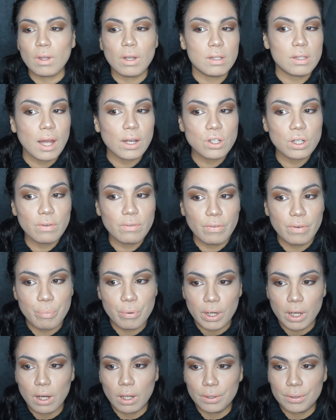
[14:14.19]
It's actually a very
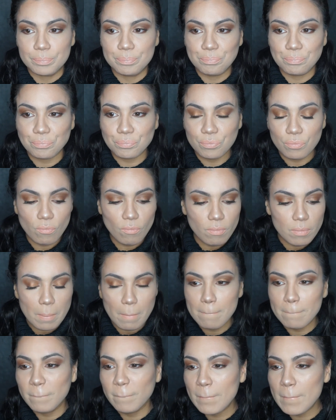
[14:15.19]
pretty color.
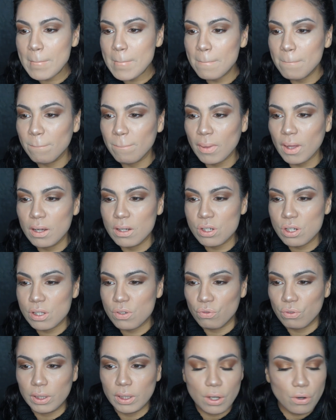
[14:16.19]
It's
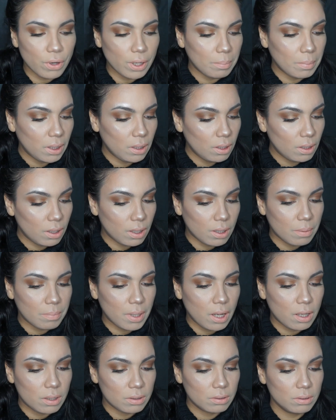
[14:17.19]
just really creamy, and I'm
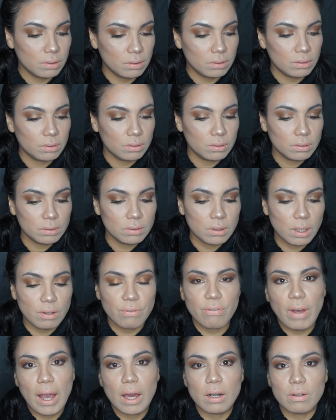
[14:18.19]
not a
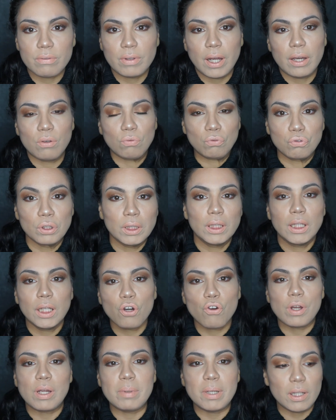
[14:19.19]
fan of like really
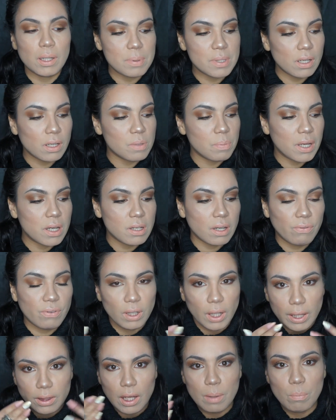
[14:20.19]
creamy lipsticks because I
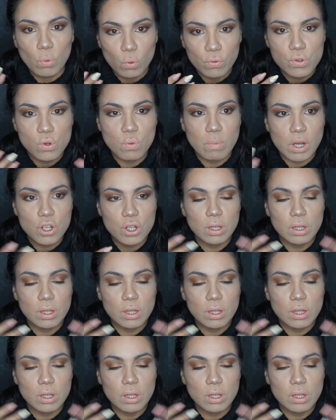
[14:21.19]
feel like they move too much